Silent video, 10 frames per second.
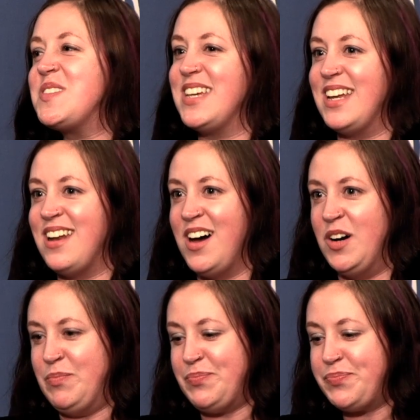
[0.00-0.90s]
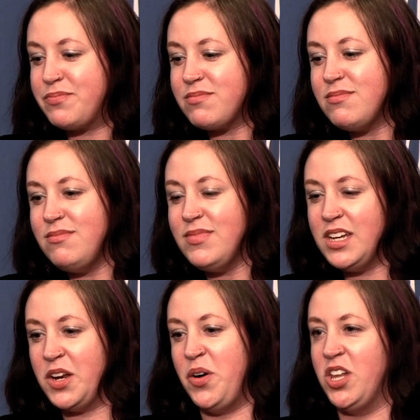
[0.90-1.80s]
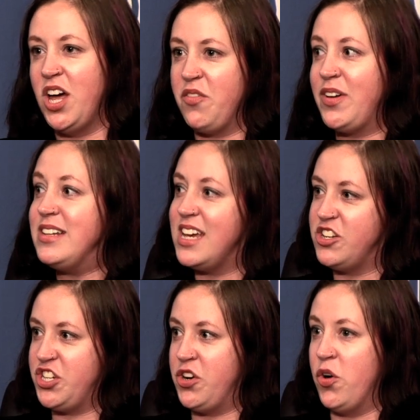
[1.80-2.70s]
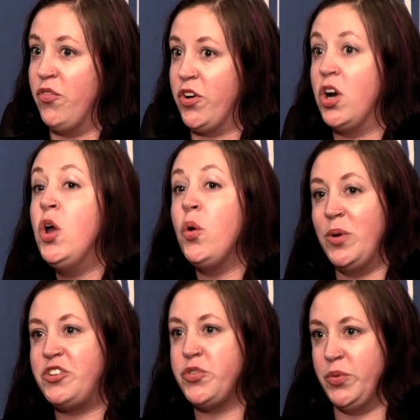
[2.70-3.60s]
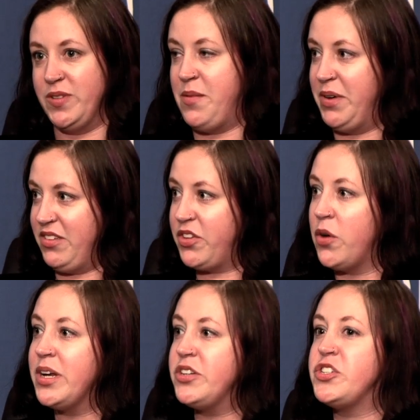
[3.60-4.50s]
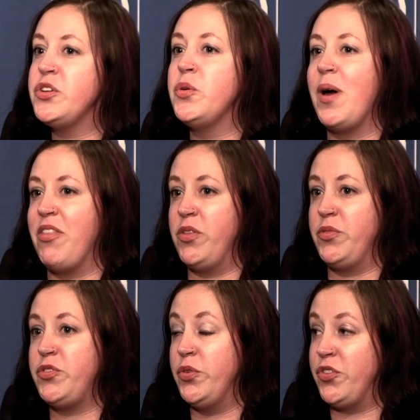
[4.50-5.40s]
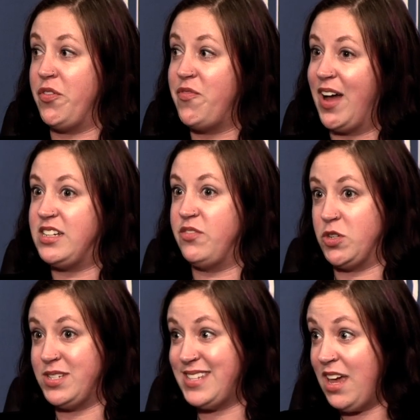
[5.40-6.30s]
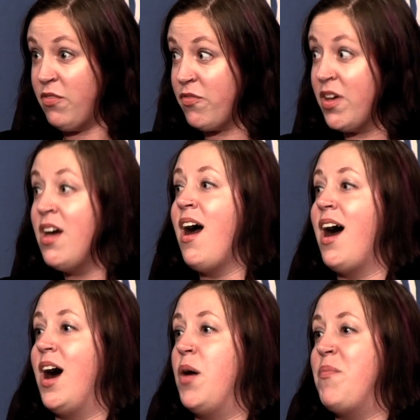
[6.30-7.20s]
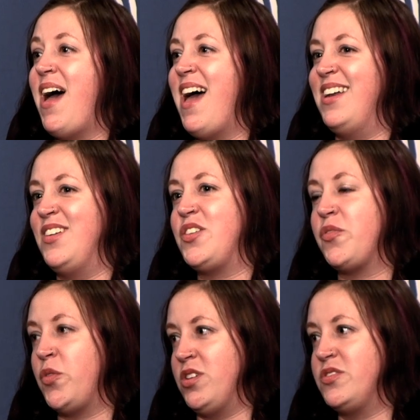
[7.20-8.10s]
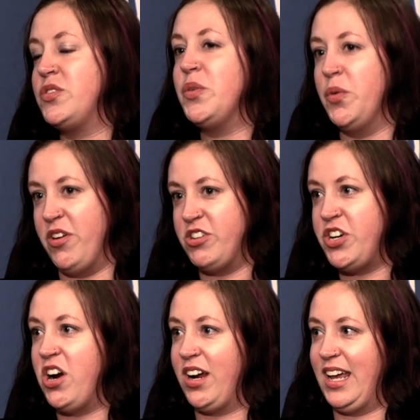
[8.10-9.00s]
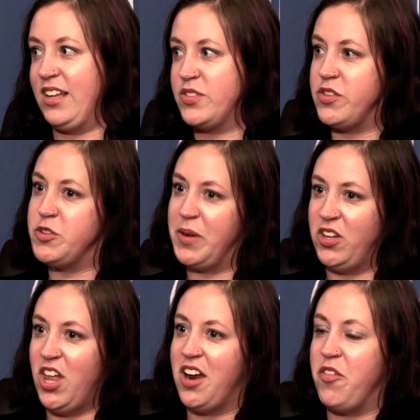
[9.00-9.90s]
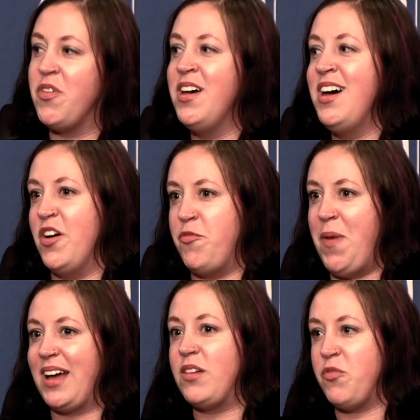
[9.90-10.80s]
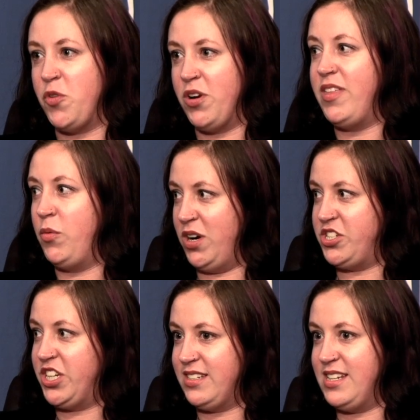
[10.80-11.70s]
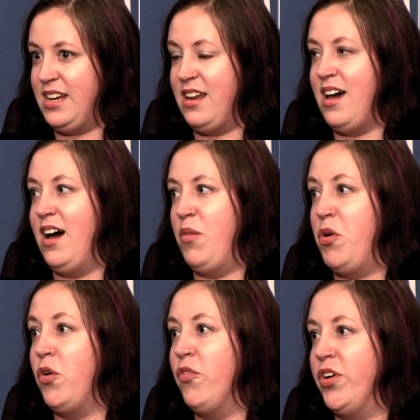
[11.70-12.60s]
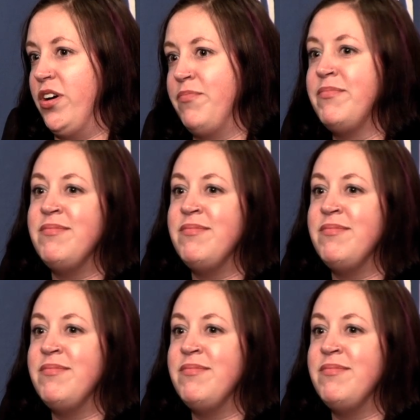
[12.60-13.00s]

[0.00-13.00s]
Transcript: seen um, you know, a lot of contention over which tools that money's going to, whether those tools are effective or safe, um, and of course, who they're targeting. And so there's been a lot of, of back and forth in Washington um, over